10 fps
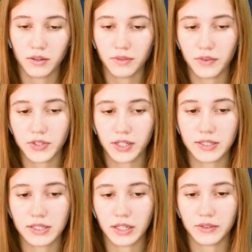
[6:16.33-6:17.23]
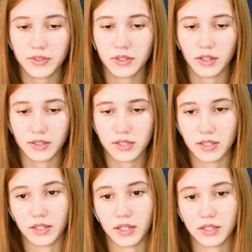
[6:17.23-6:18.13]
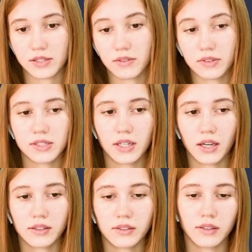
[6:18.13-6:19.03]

5 seconds left until the end of the deal.